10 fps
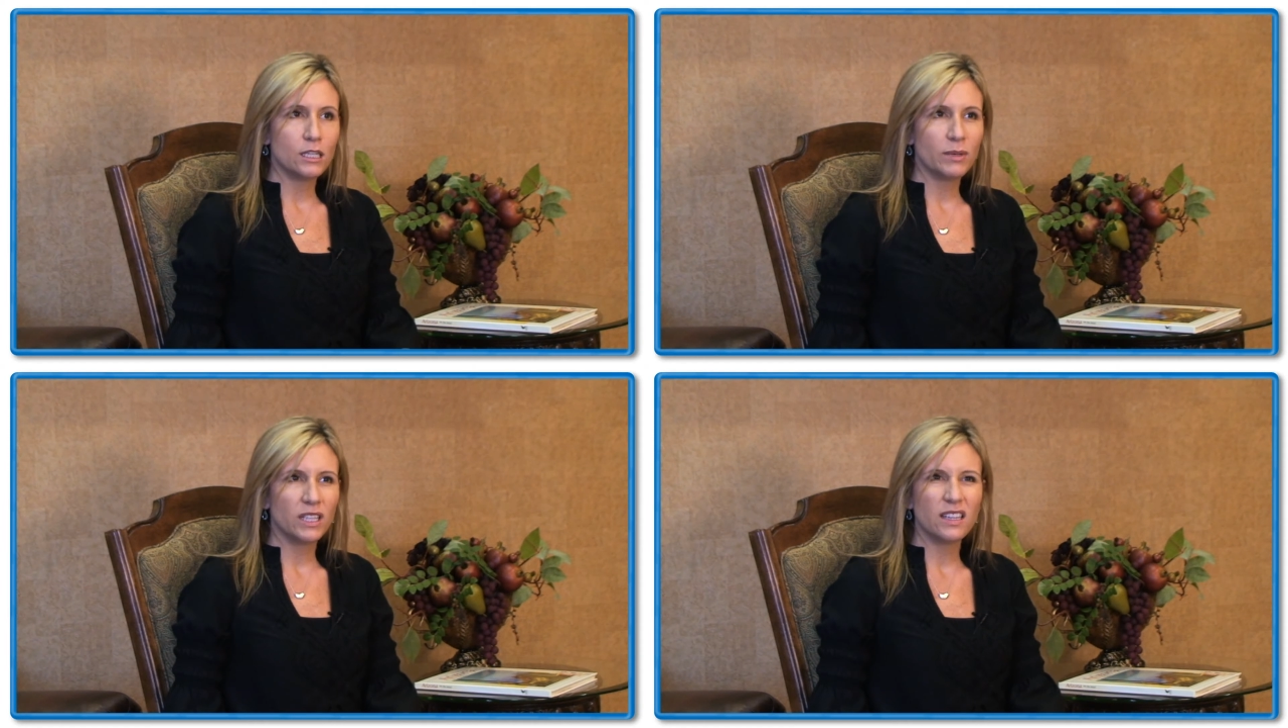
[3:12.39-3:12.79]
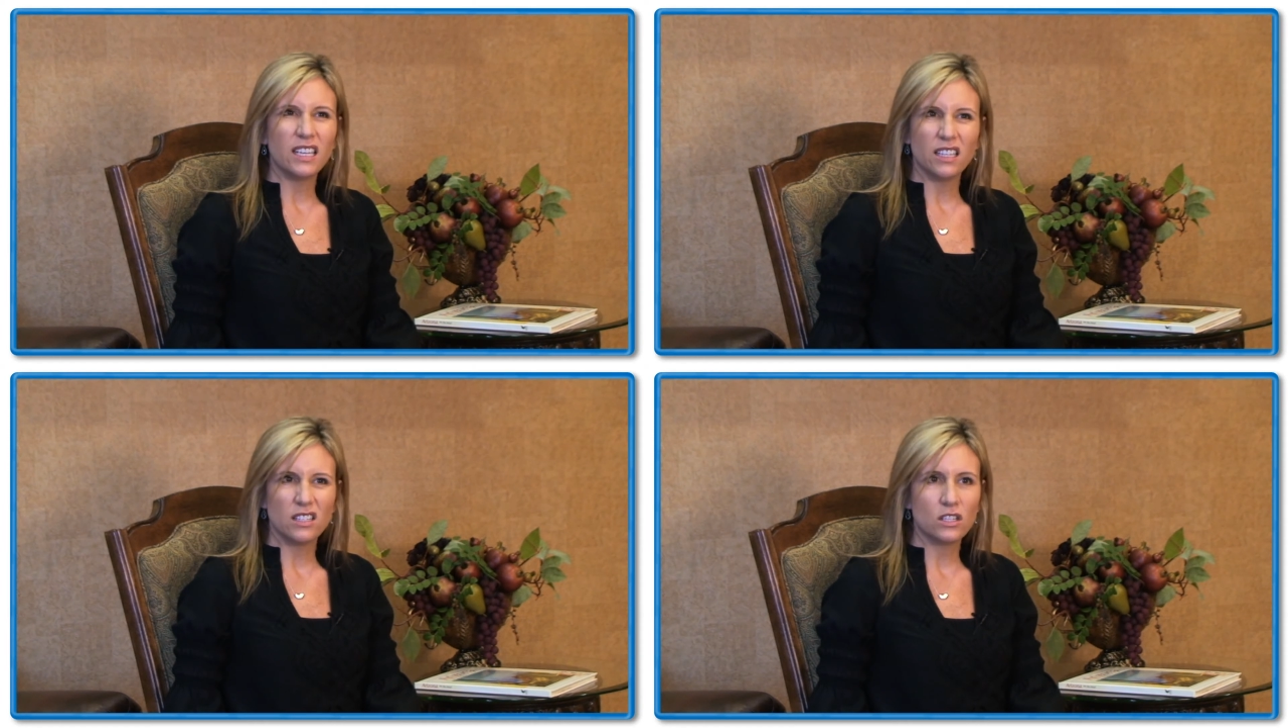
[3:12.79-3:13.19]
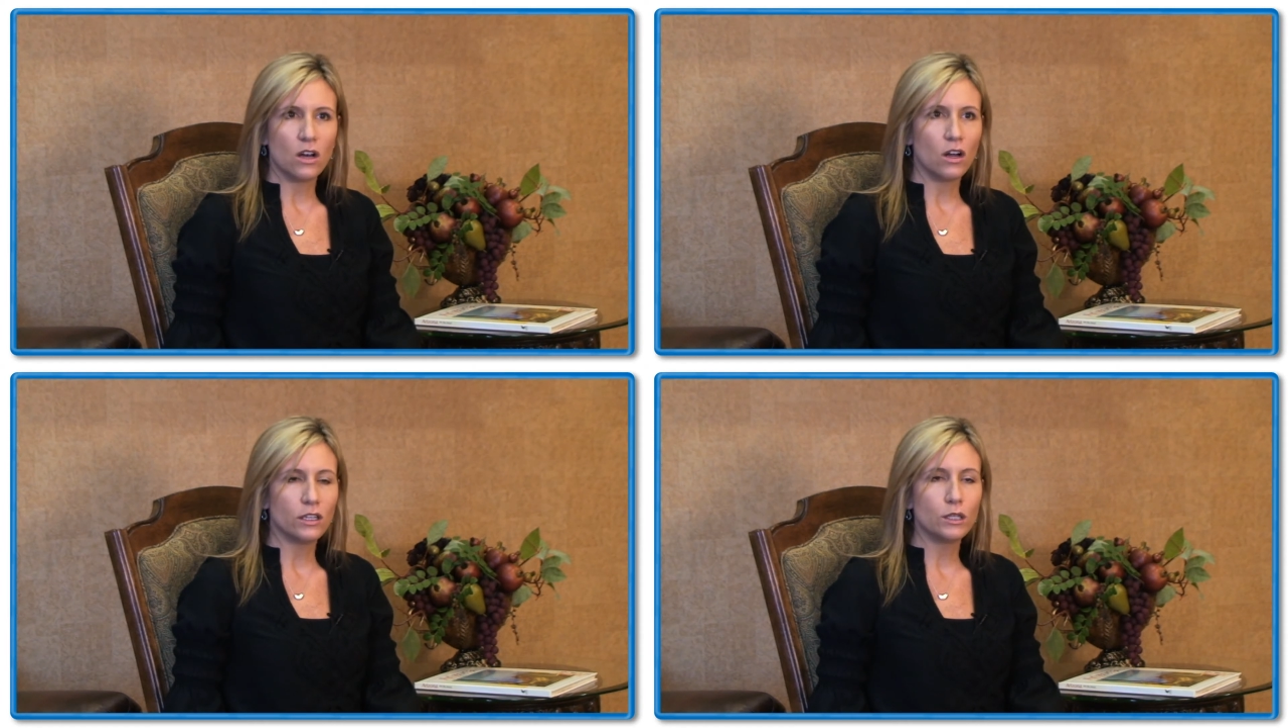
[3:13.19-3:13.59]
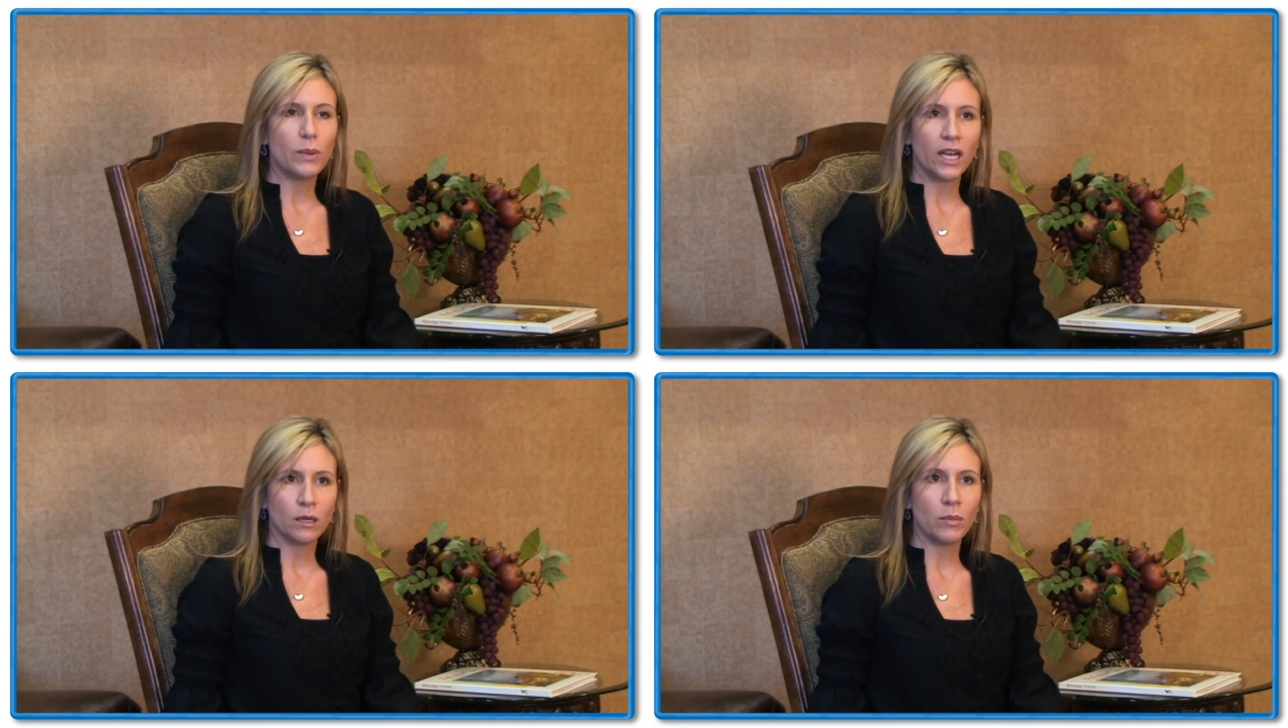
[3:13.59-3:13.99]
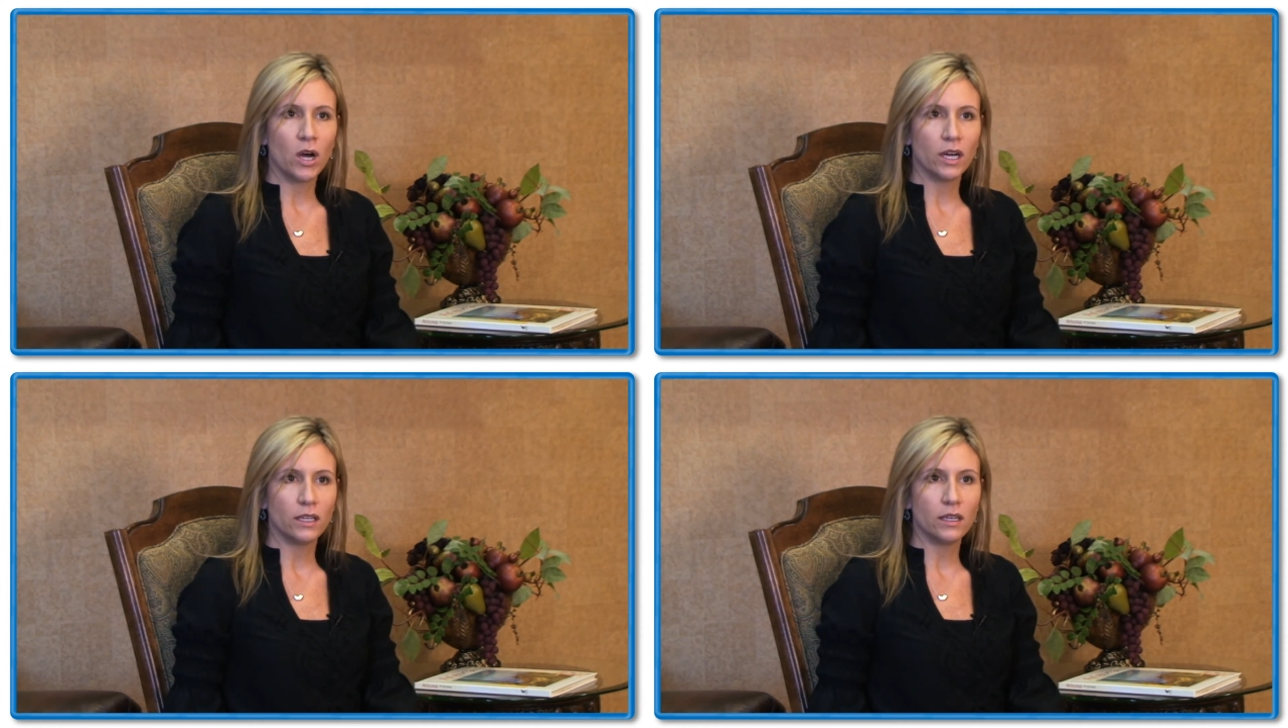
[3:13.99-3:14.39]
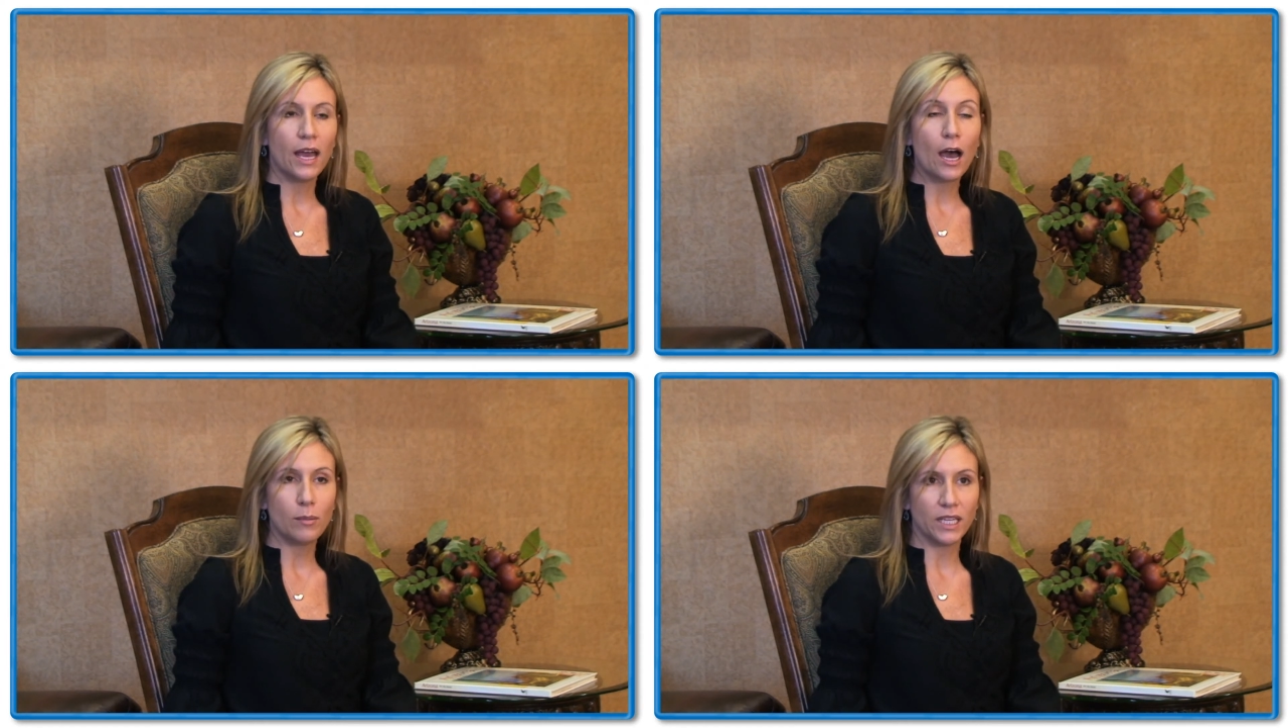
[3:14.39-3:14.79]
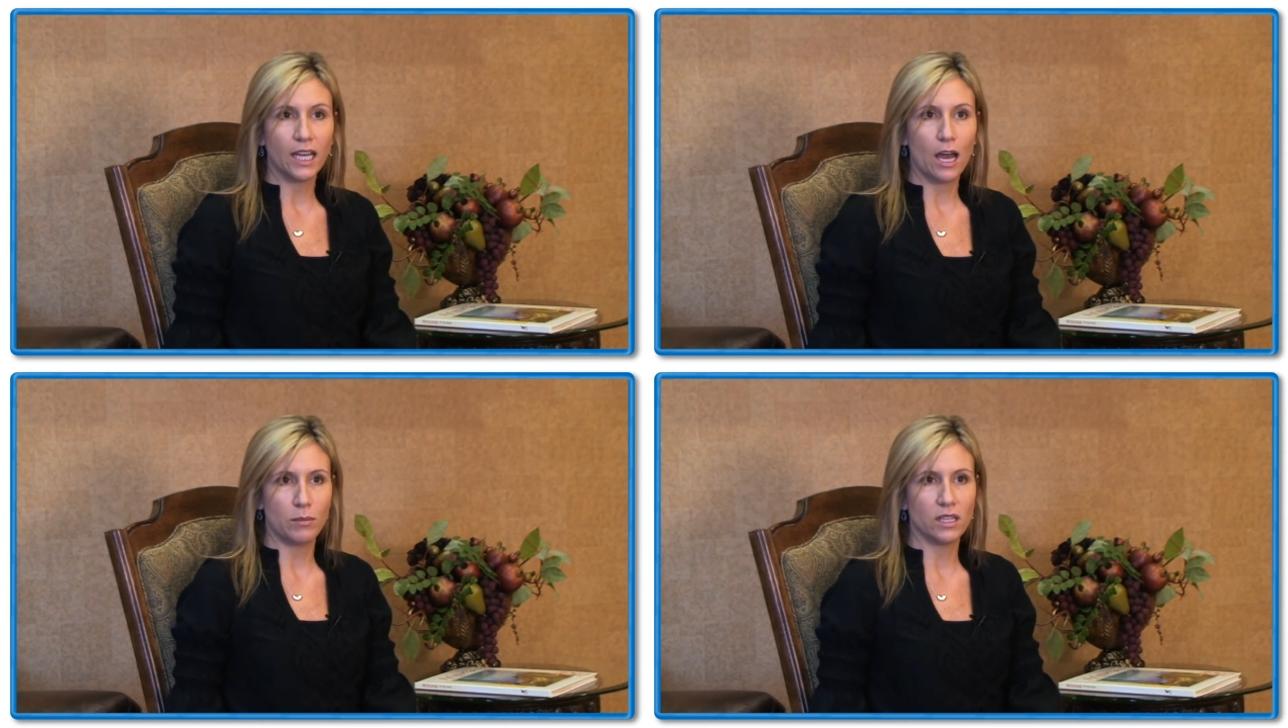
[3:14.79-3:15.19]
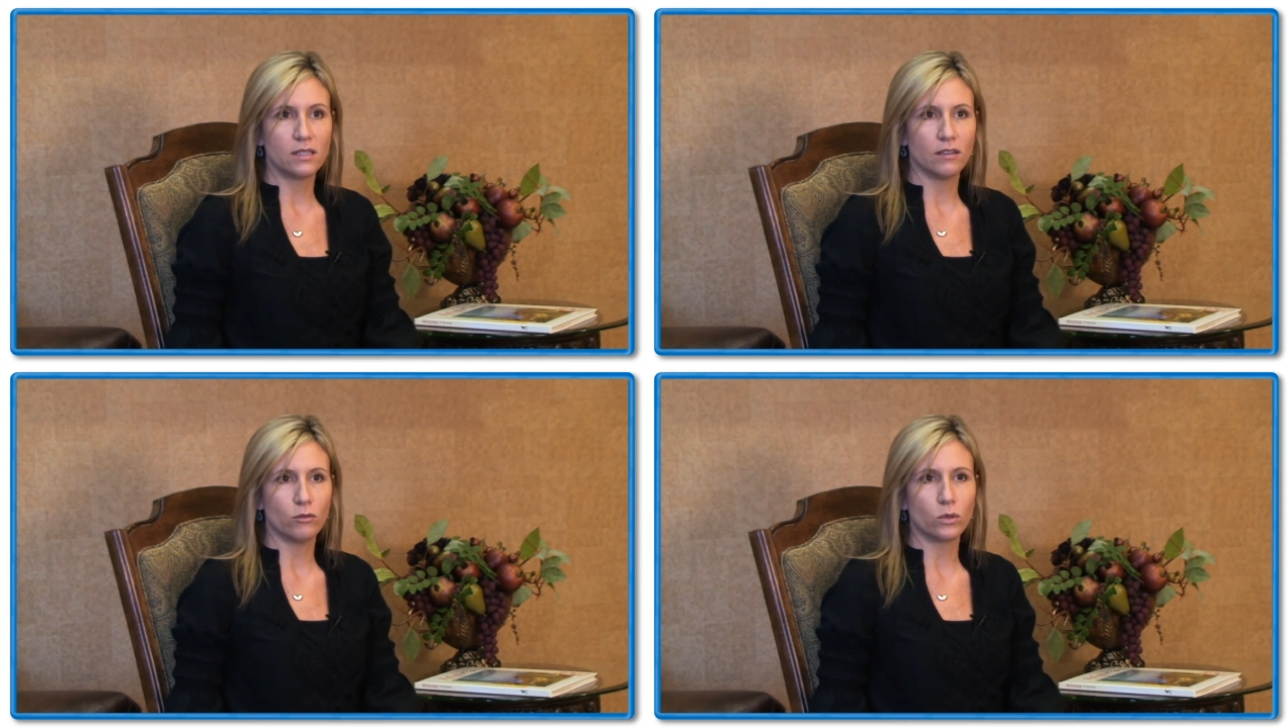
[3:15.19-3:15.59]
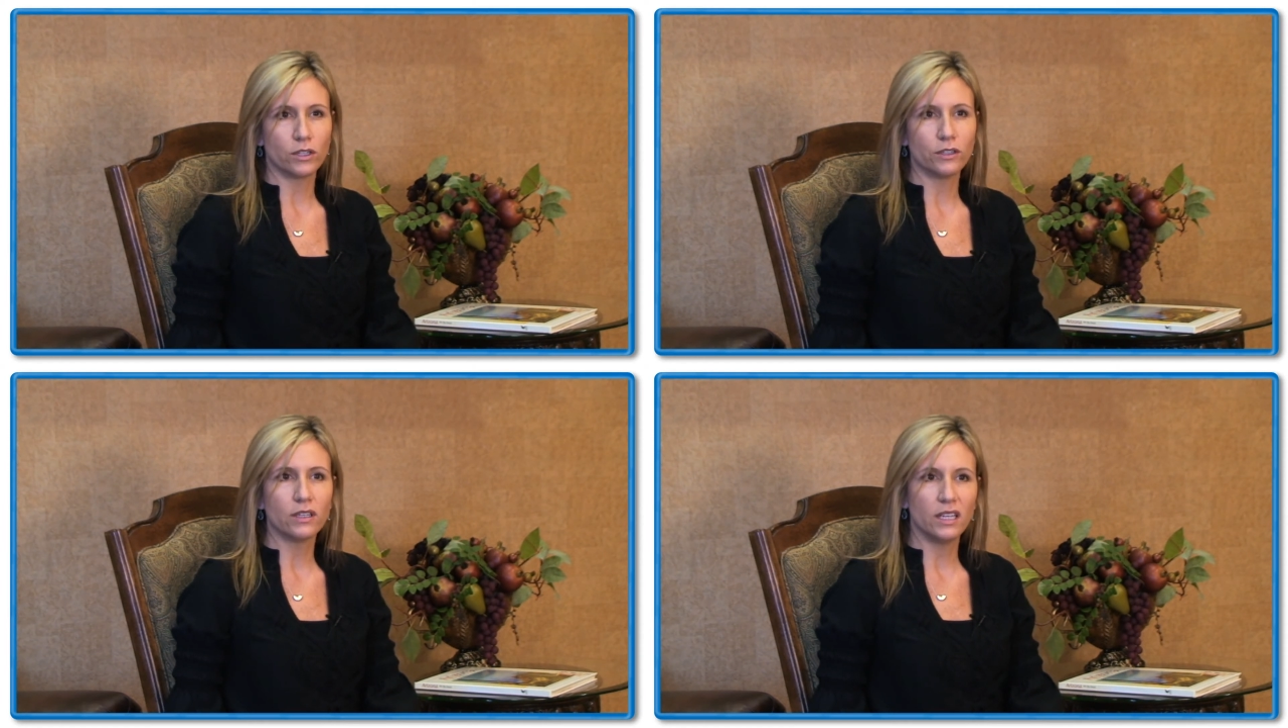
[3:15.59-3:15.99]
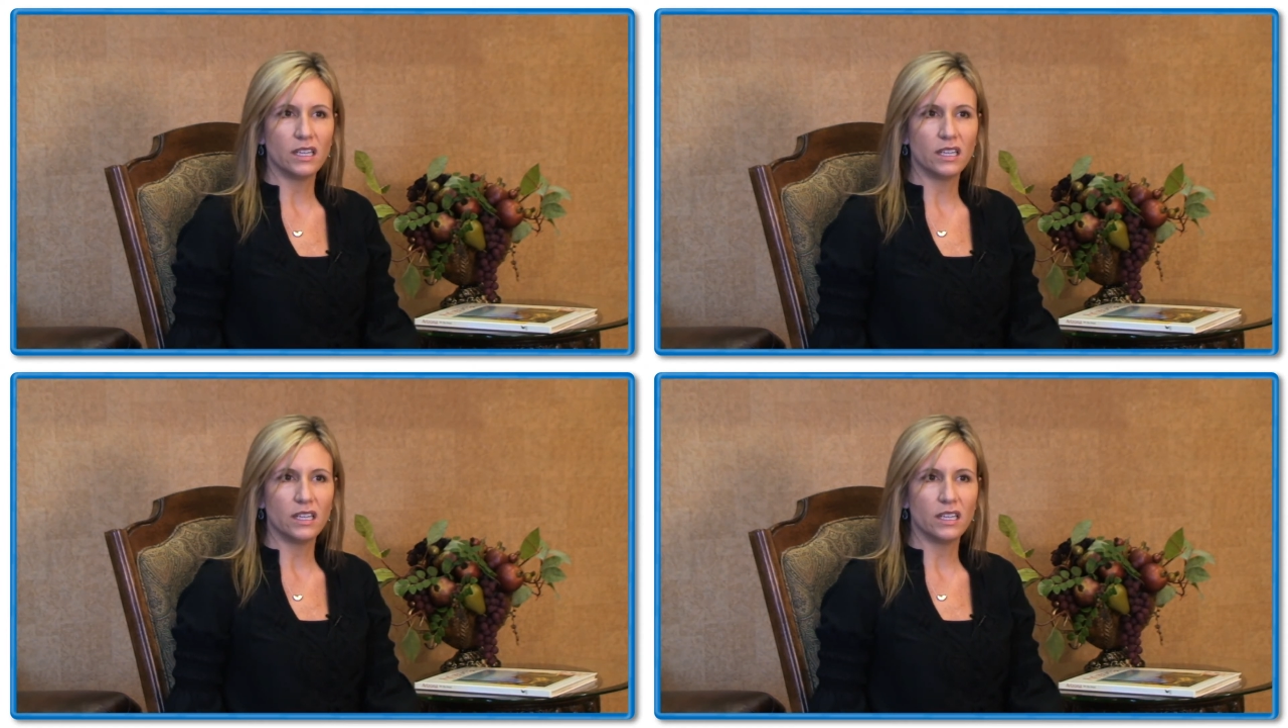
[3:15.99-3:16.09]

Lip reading: typically the install, depending upon how many cabinets they've ordered,